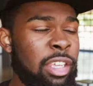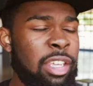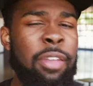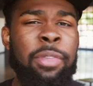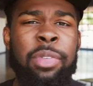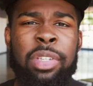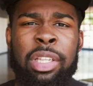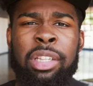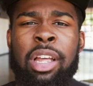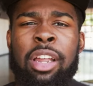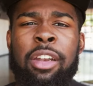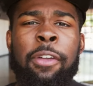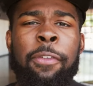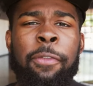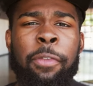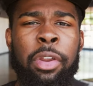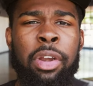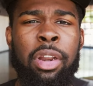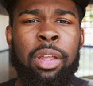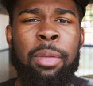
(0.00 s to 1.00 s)
it gives a lot of
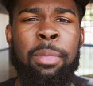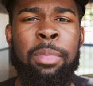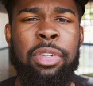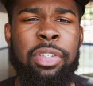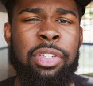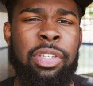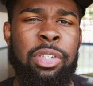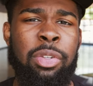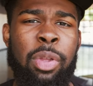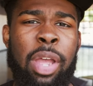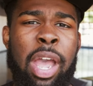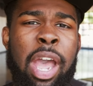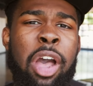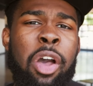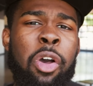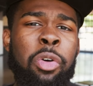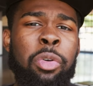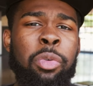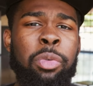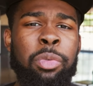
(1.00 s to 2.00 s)
freedom to
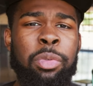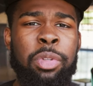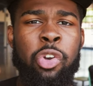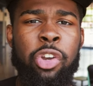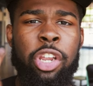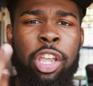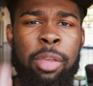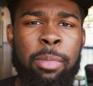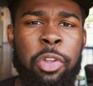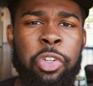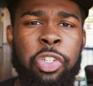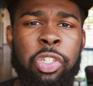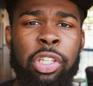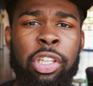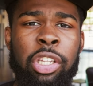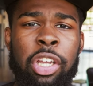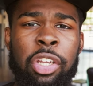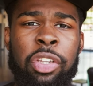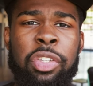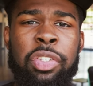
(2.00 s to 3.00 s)
how your image
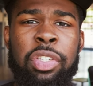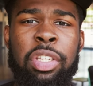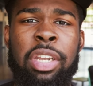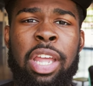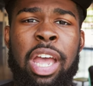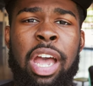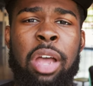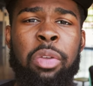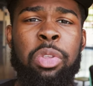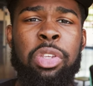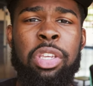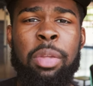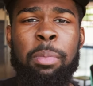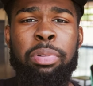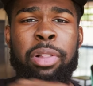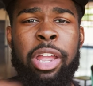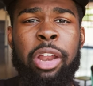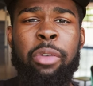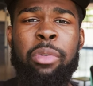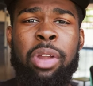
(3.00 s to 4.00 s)
looks and how you can
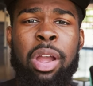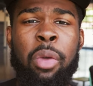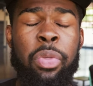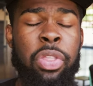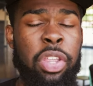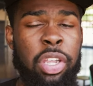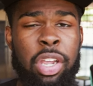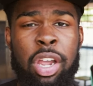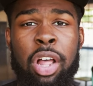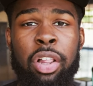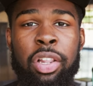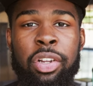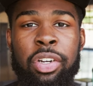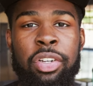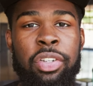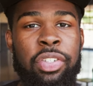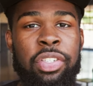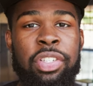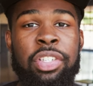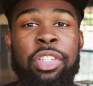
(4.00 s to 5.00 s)
play around with the
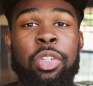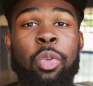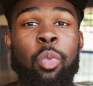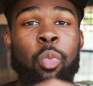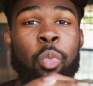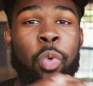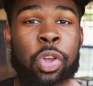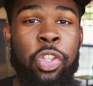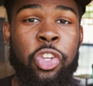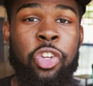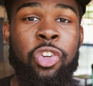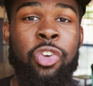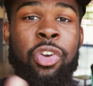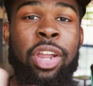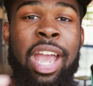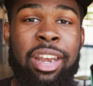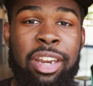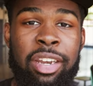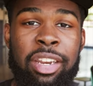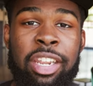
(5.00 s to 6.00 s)
colors when
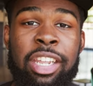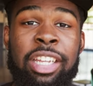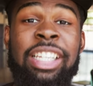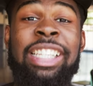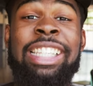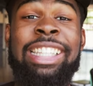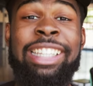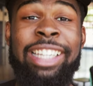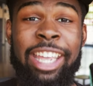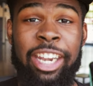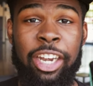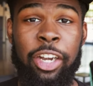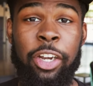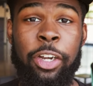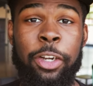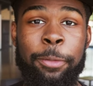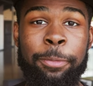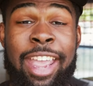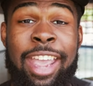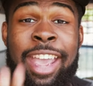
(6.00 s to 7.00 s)
you're editing
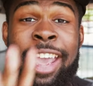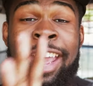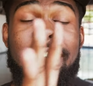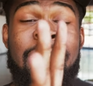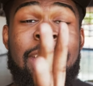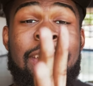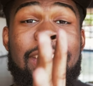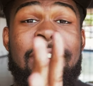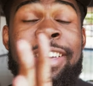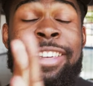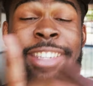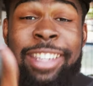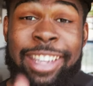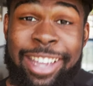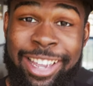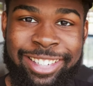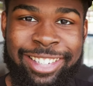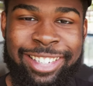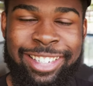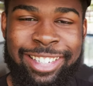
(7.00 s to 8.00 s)
later. And
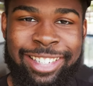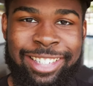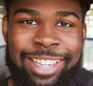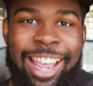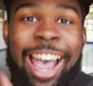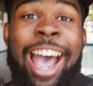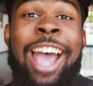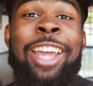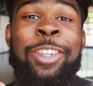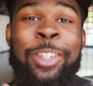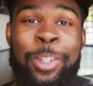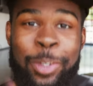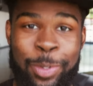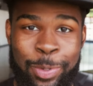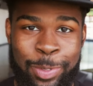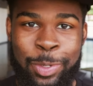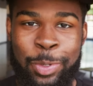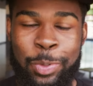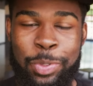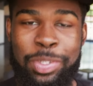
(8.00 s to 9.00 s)
yes, I do
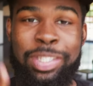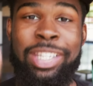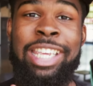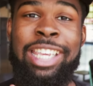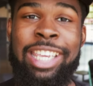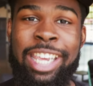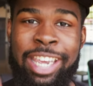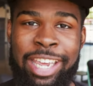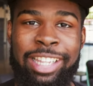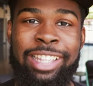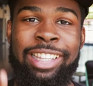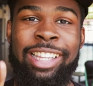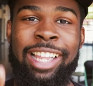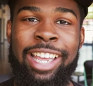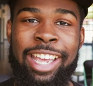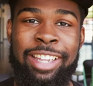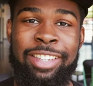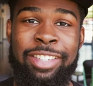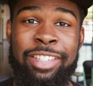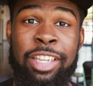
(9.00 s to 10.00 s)
use the kit
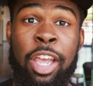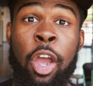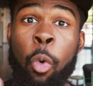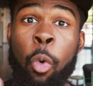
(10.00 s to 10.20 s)
lens.